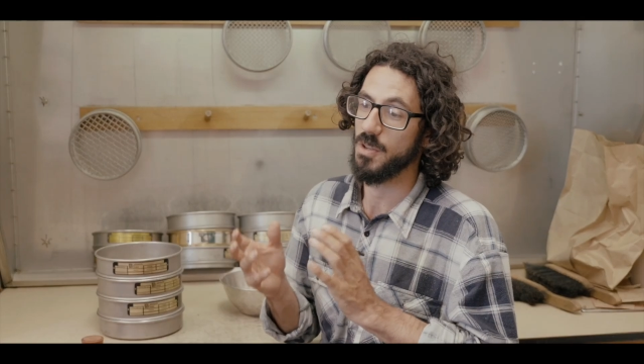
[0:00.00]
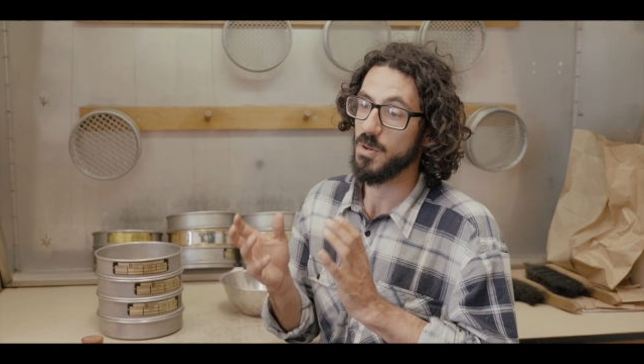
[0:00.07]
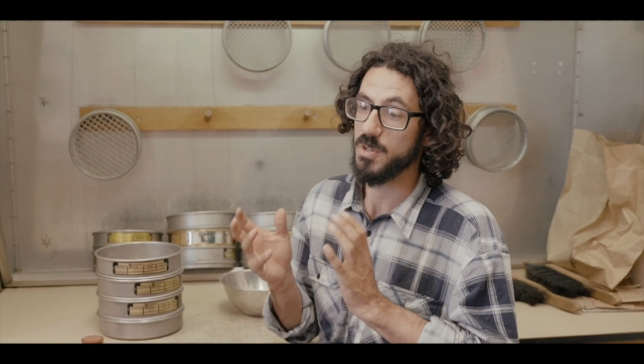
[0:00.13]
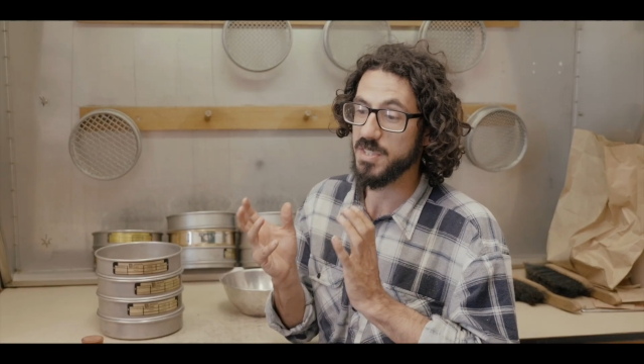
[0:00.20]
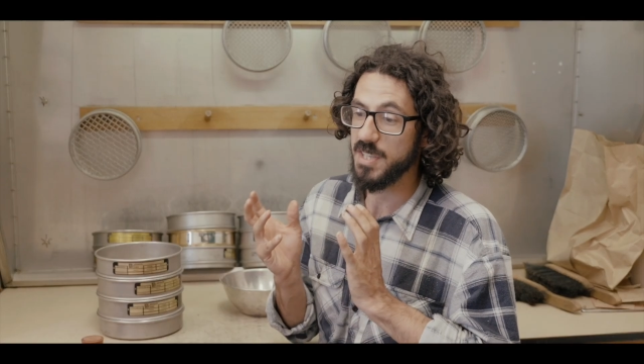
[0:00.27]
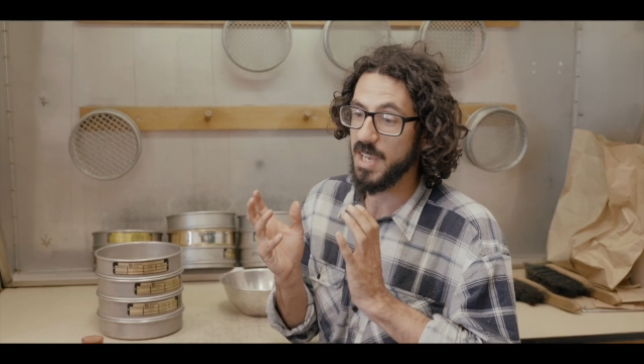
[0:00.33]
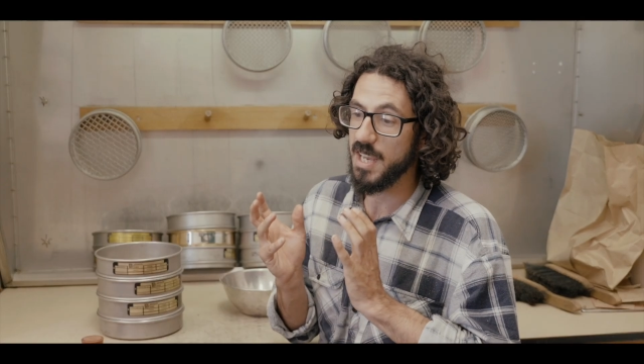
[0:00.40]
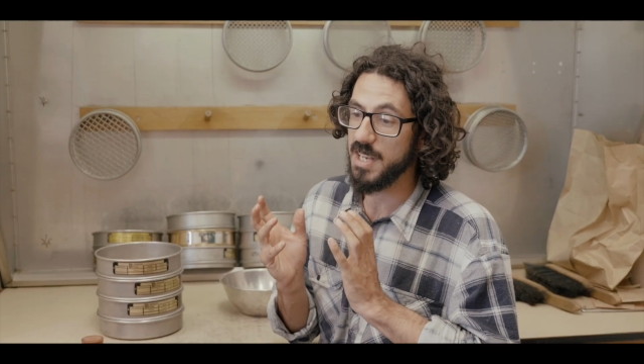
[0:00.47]

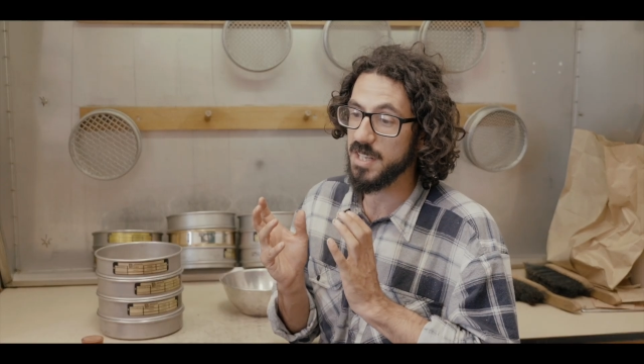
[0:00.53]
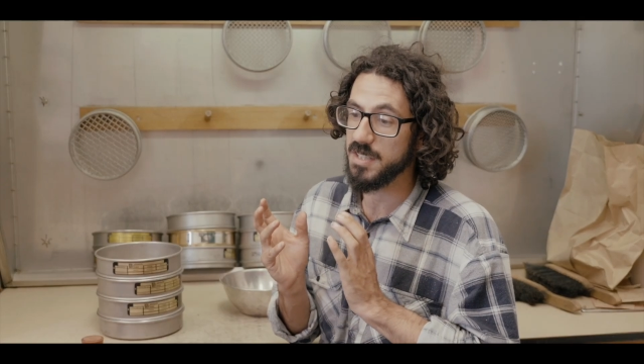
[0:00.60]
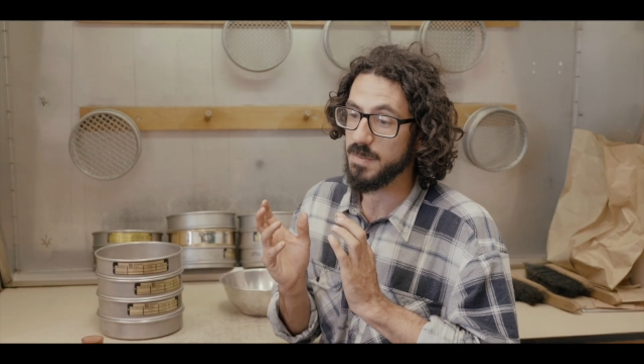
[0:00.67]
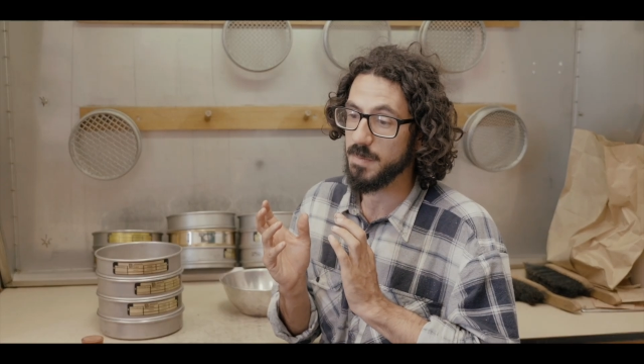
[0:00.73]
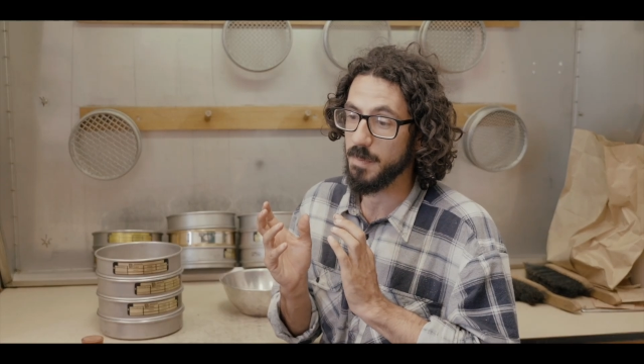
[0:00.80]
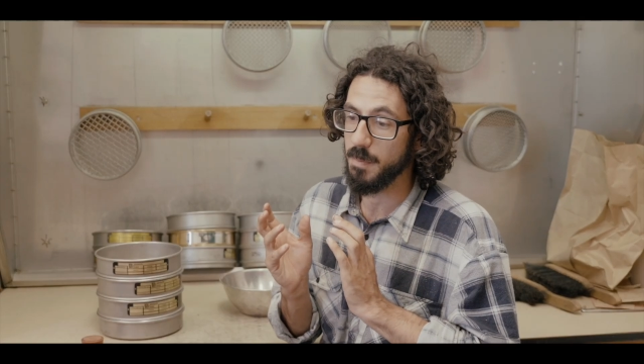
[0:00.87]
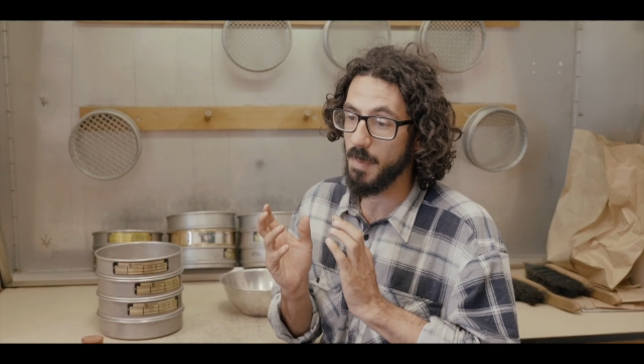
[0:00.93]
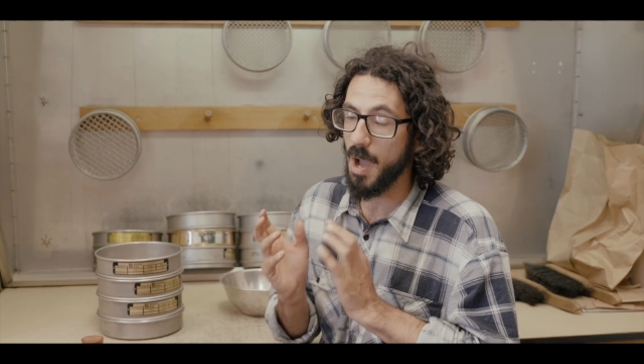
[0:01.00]
those seeds
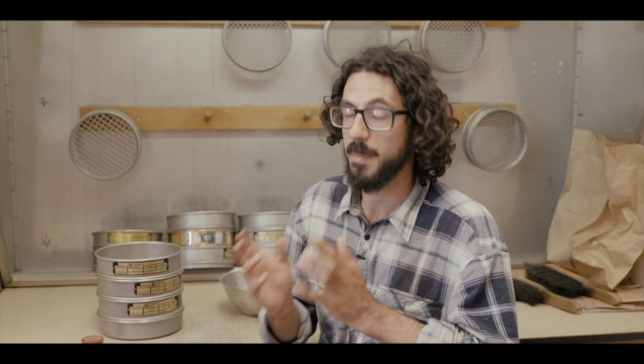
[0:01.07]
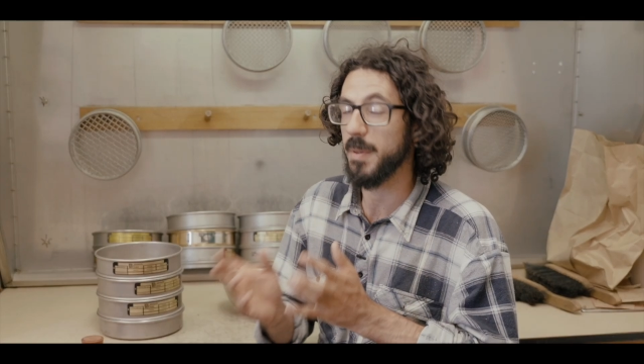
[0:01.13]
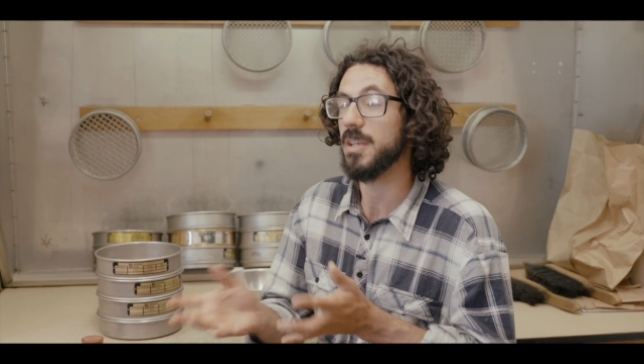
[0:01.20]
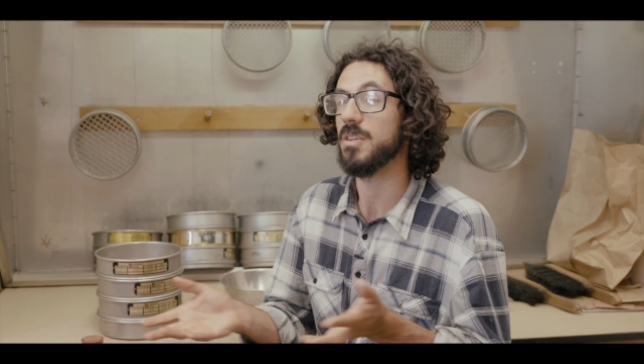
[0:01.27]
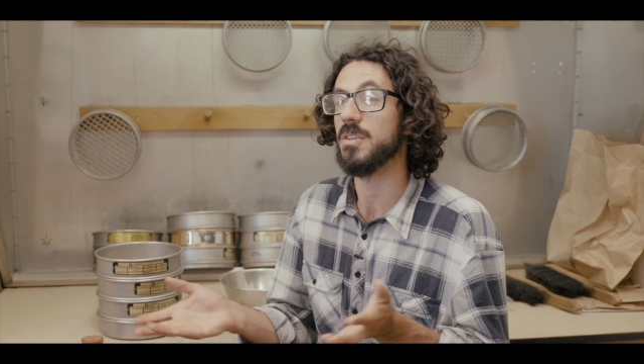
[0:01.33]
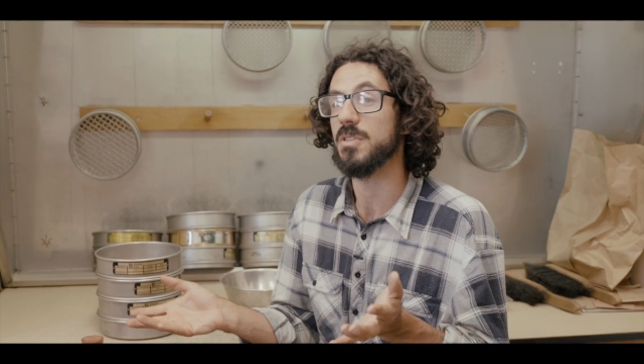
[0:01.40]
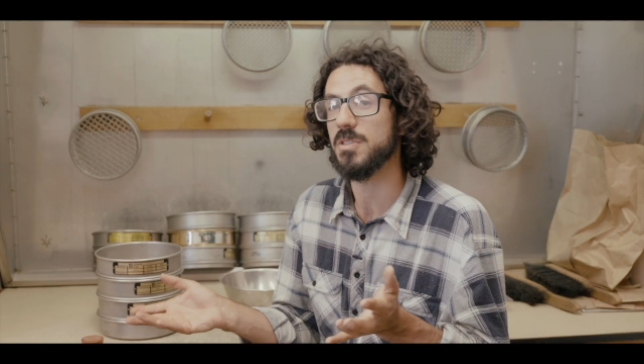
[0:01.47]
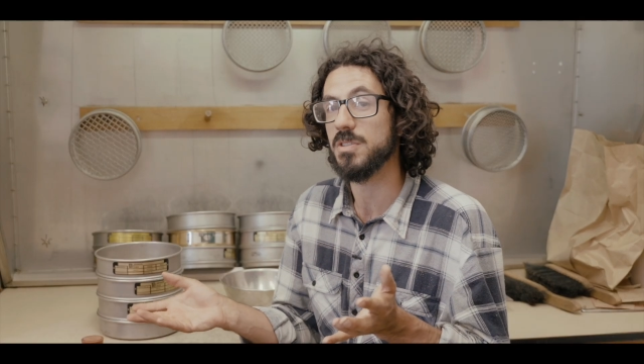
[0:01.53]
might be
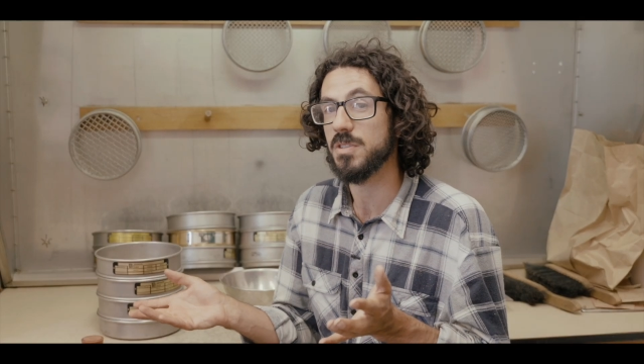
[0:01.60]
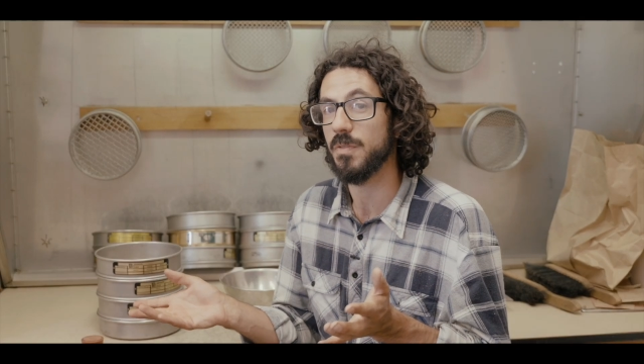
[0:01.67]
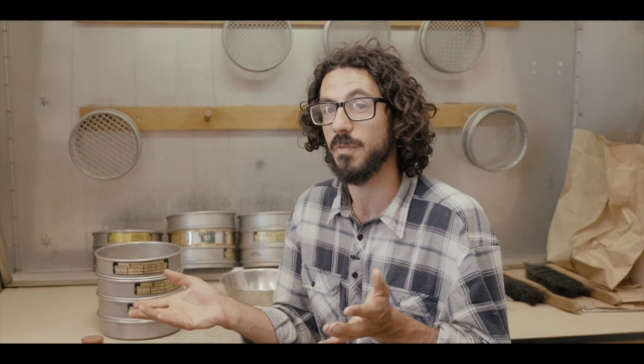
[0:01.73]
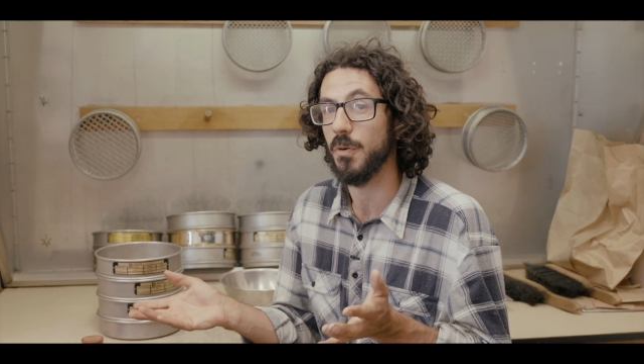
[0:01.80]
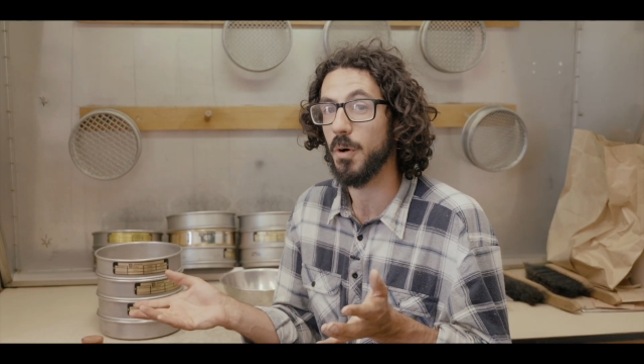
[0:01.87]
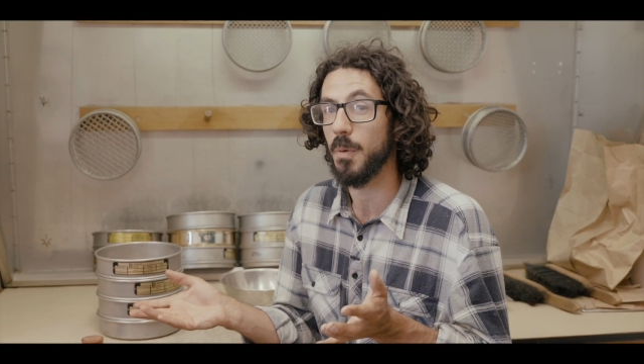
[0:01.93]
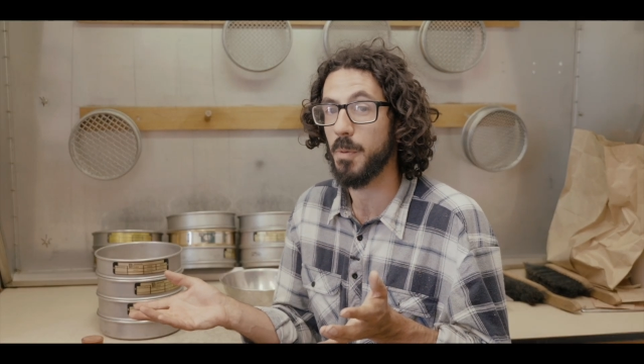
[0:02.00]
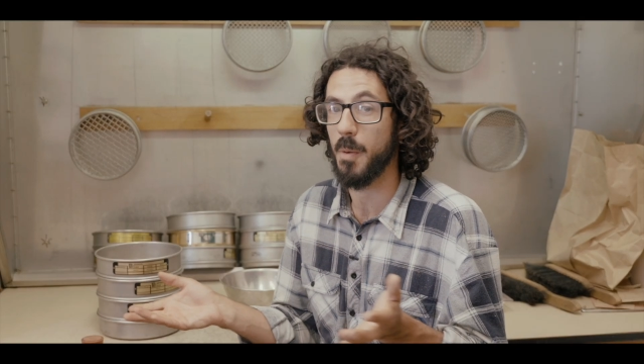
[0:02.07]
used
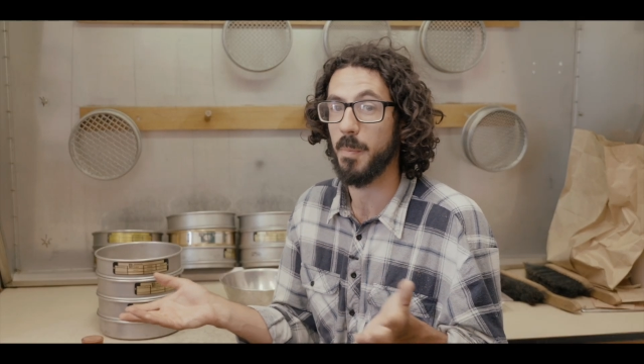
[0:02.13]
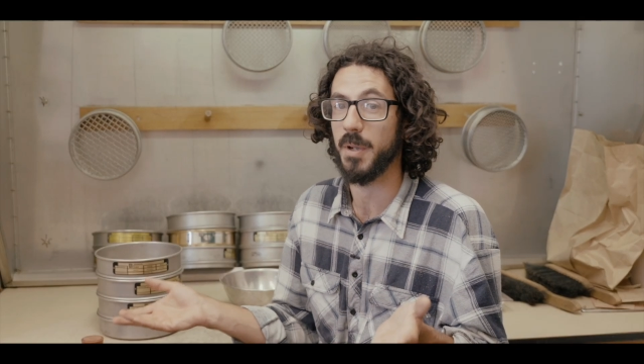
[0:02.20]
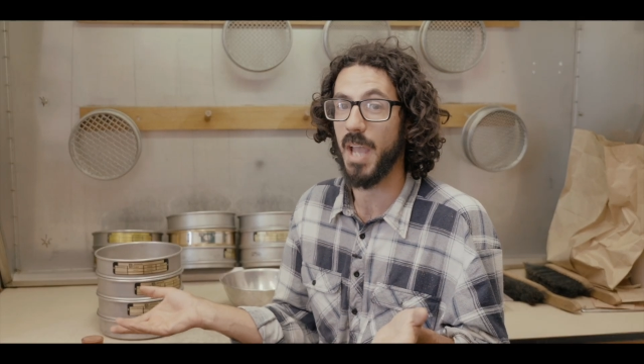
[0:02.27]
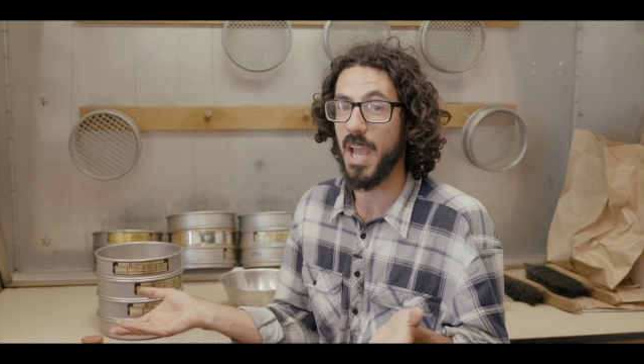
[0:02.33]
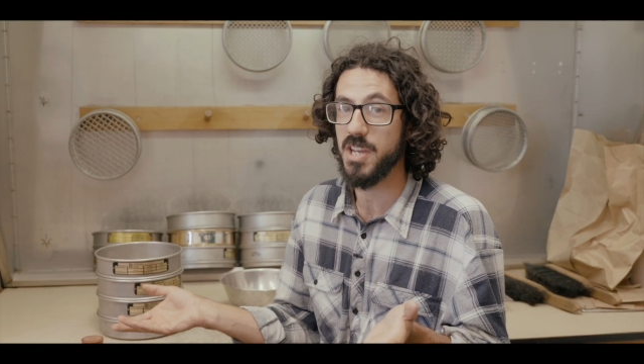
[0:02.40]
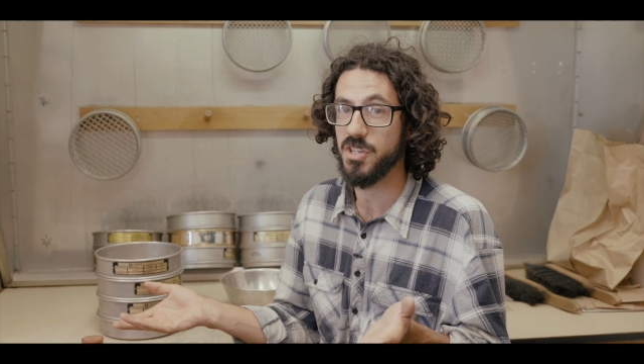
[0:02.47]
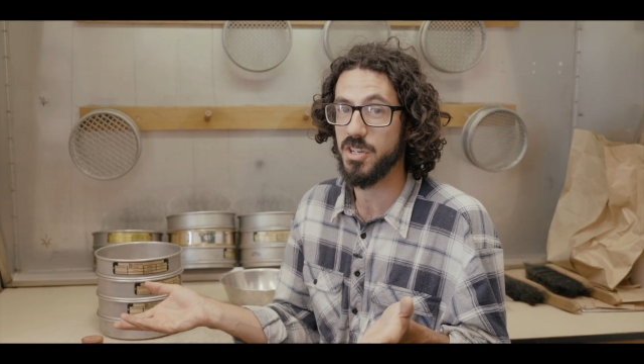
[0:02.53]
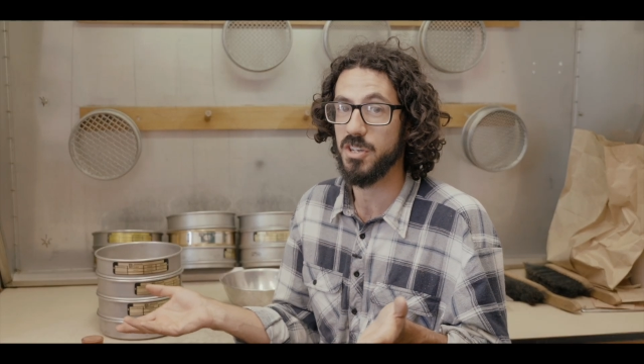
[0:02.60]
for
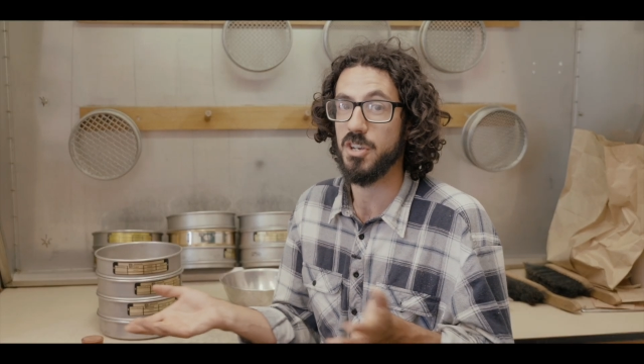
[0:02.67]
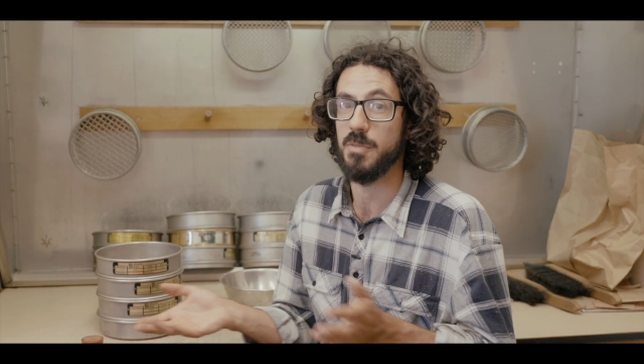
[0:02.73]
propagation.